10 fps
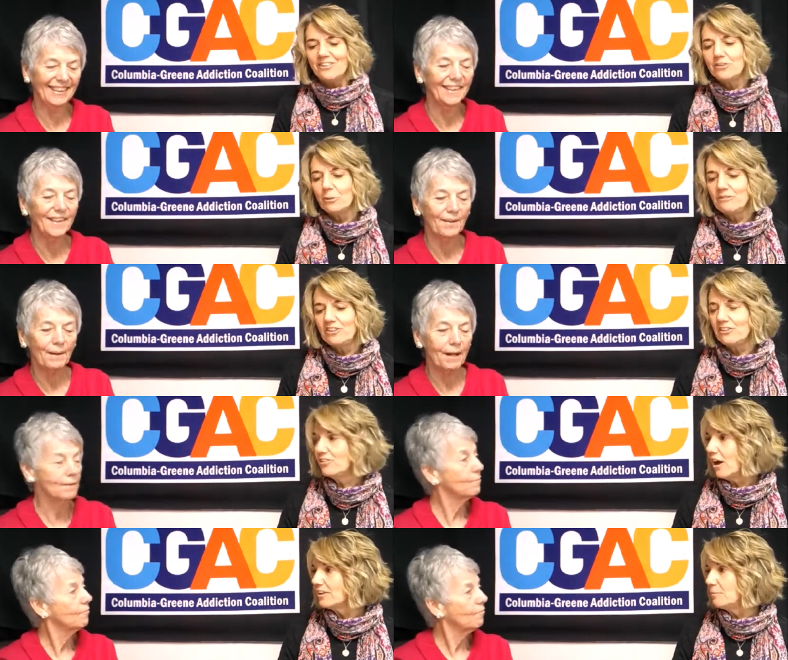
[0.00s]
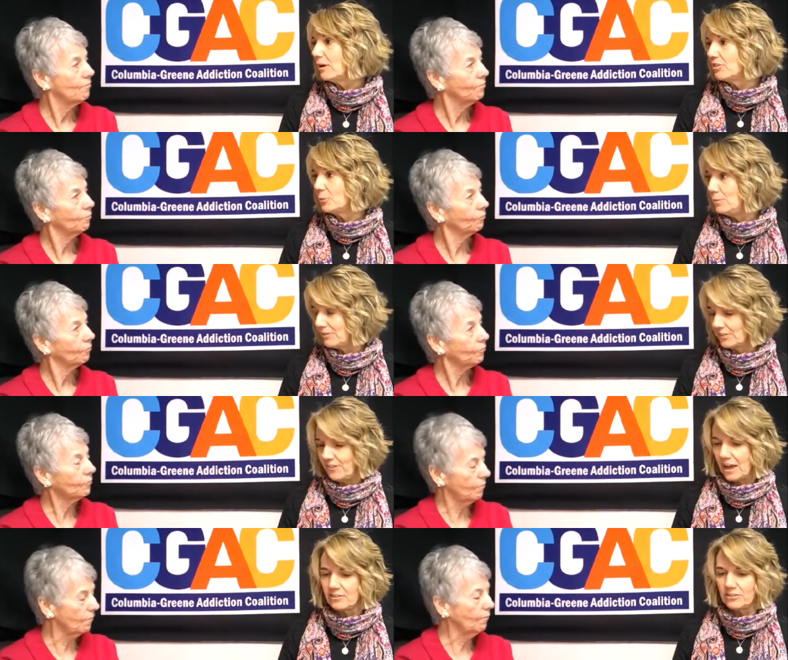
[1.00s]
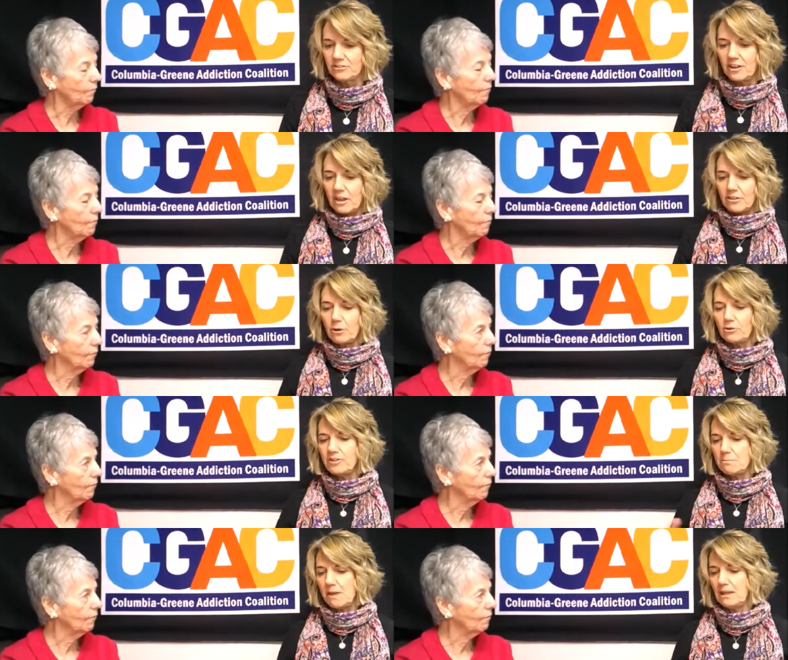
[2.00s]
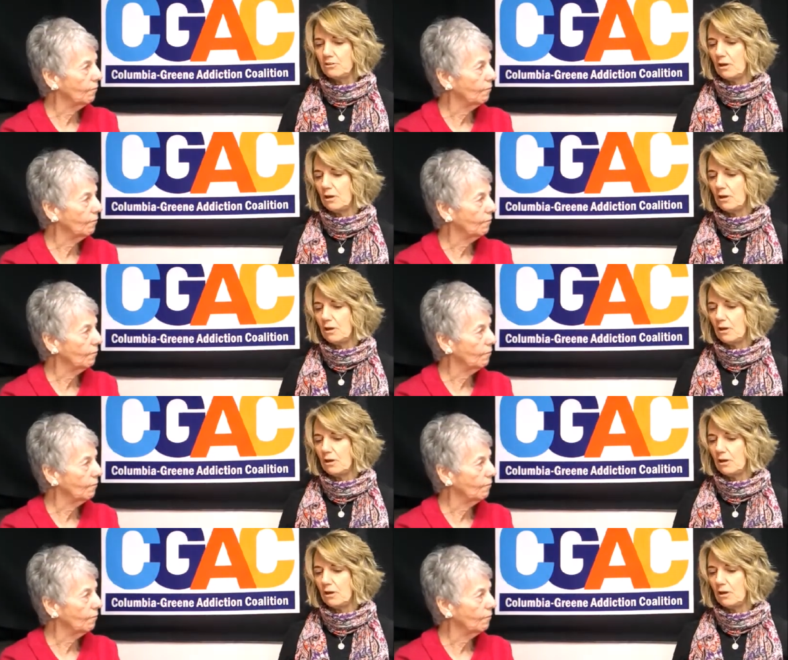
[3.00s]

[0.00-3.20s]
Speaker 1: So we've just talked about the risk factors, those that make